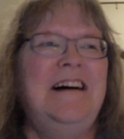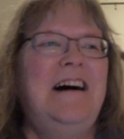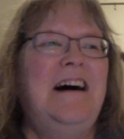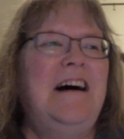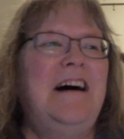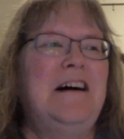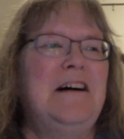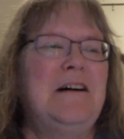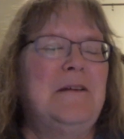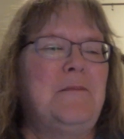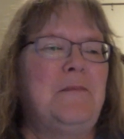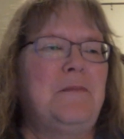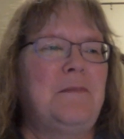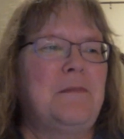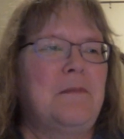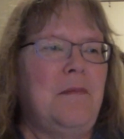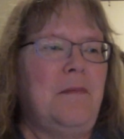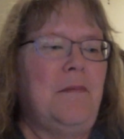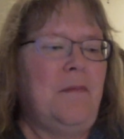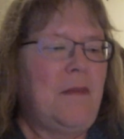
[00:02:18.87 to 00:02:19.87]
um,
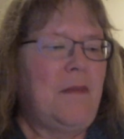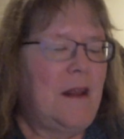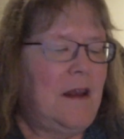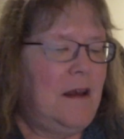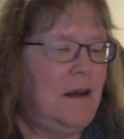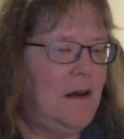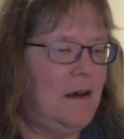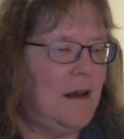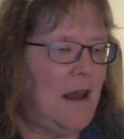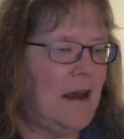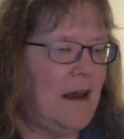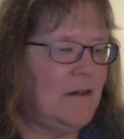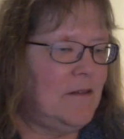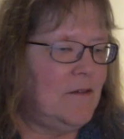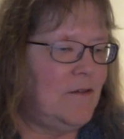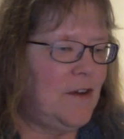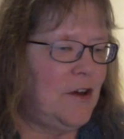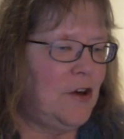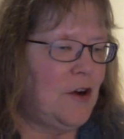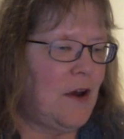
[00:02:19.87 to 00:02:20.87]
and
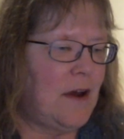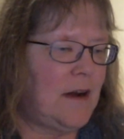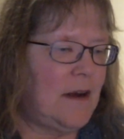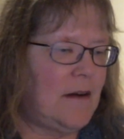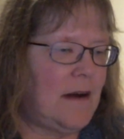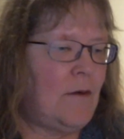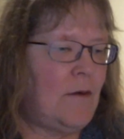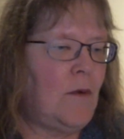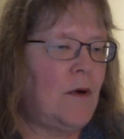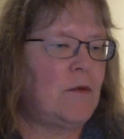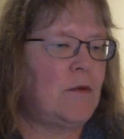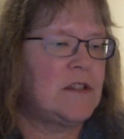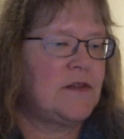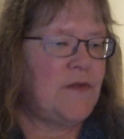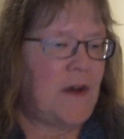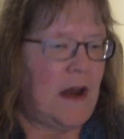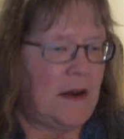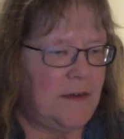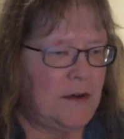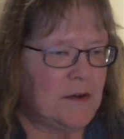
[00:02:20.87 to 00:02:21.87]
figure out what was
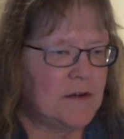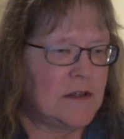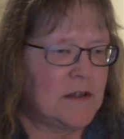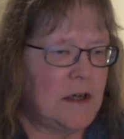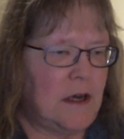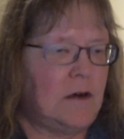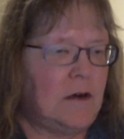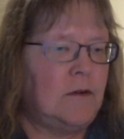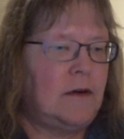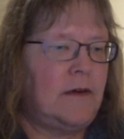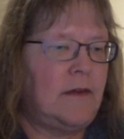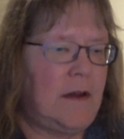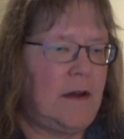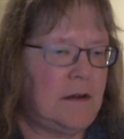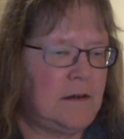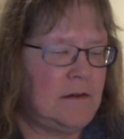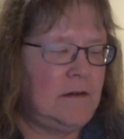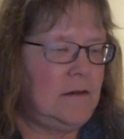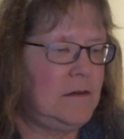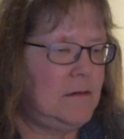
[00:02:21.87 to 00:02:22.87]
5 years ago, and
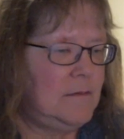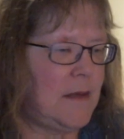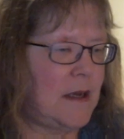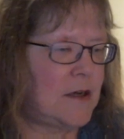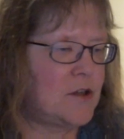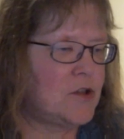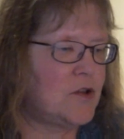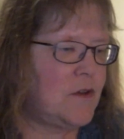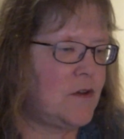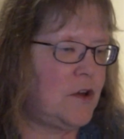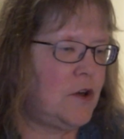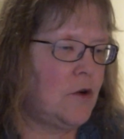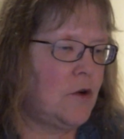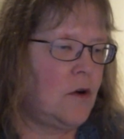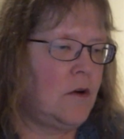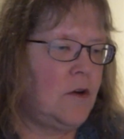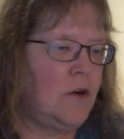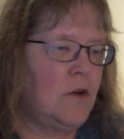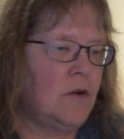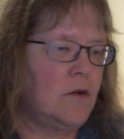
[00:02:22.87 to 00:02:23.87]
then make sure that
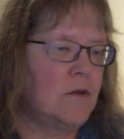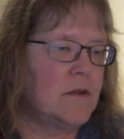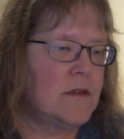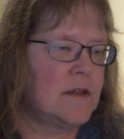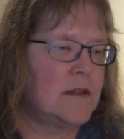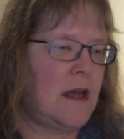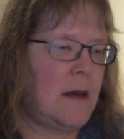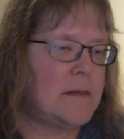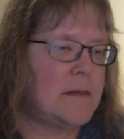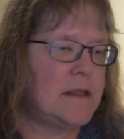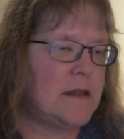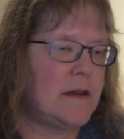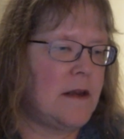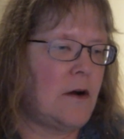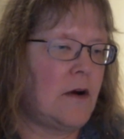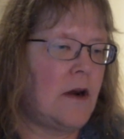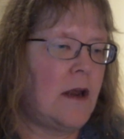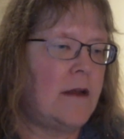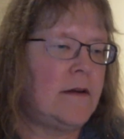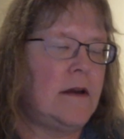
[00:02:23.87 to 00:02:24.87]
yours comes in
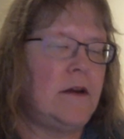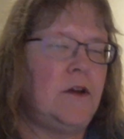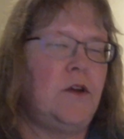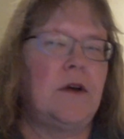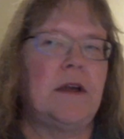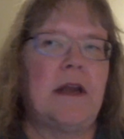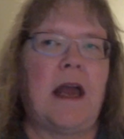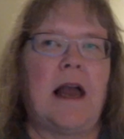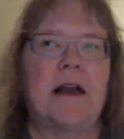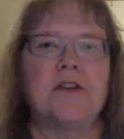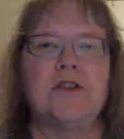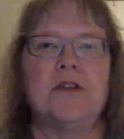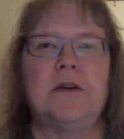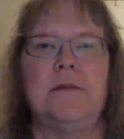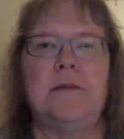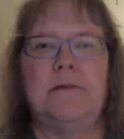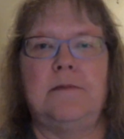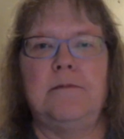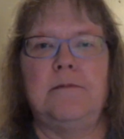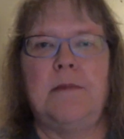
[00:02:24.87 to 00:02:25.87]
there. And you can actually
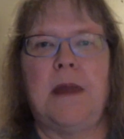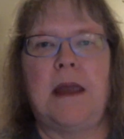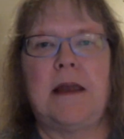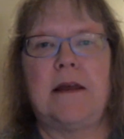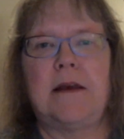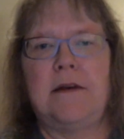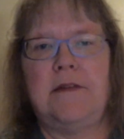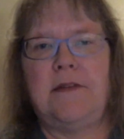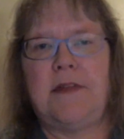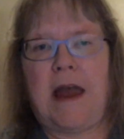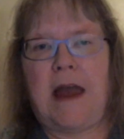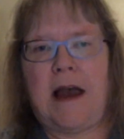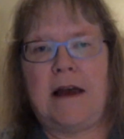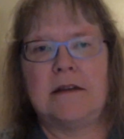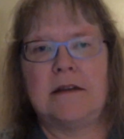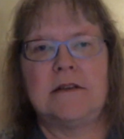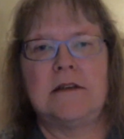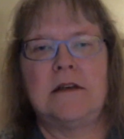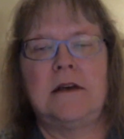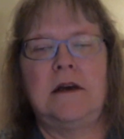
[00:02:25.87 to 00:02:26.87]
make
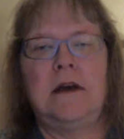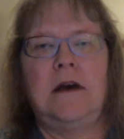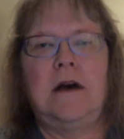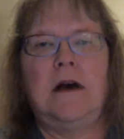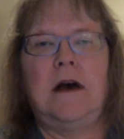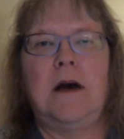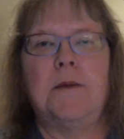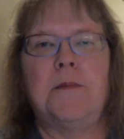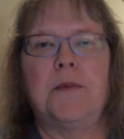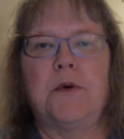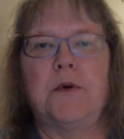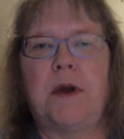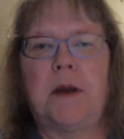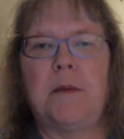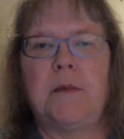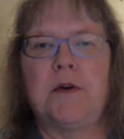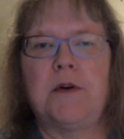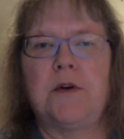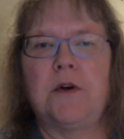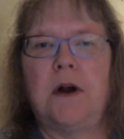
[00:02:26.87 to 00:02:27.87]
that a
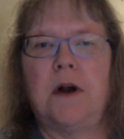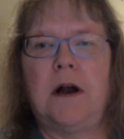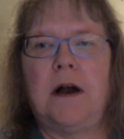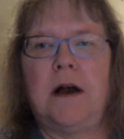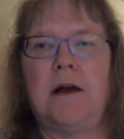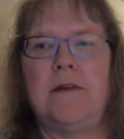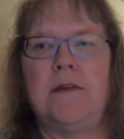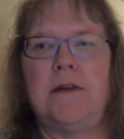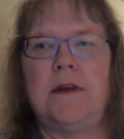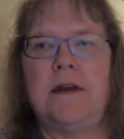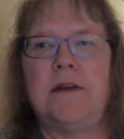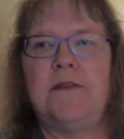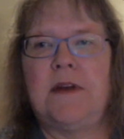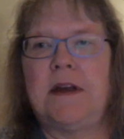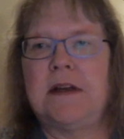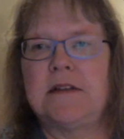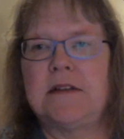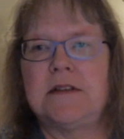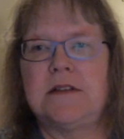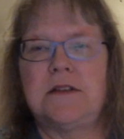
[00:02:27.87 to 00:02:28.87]
parameter on the
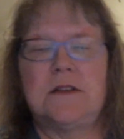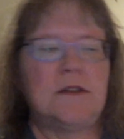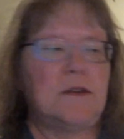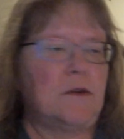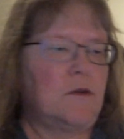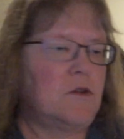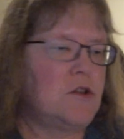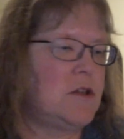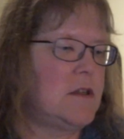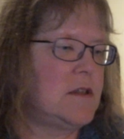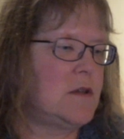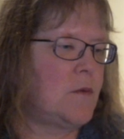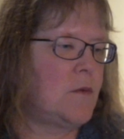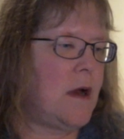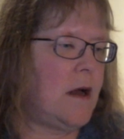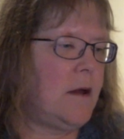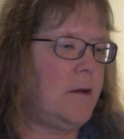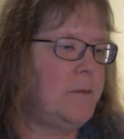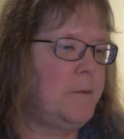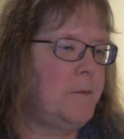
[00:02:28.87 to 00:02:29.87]
advanced search as
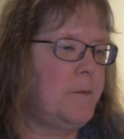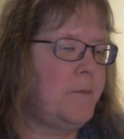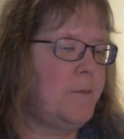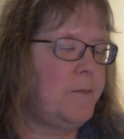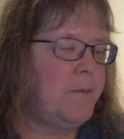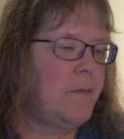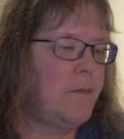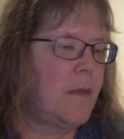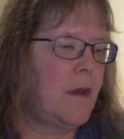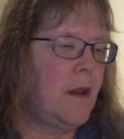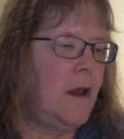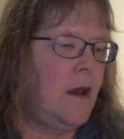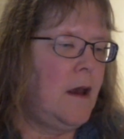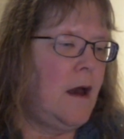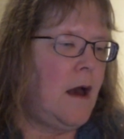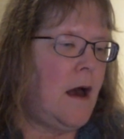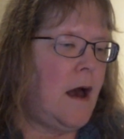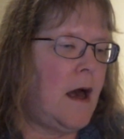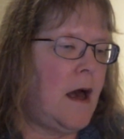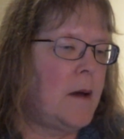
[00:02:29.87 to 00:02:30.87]
well.
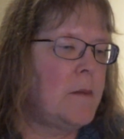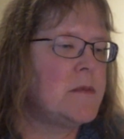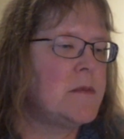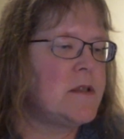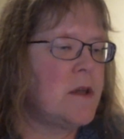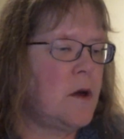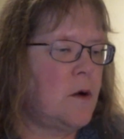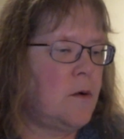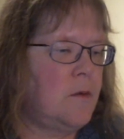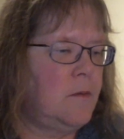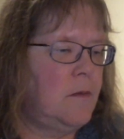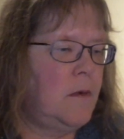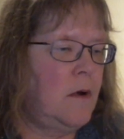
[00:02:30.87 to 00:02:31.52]
So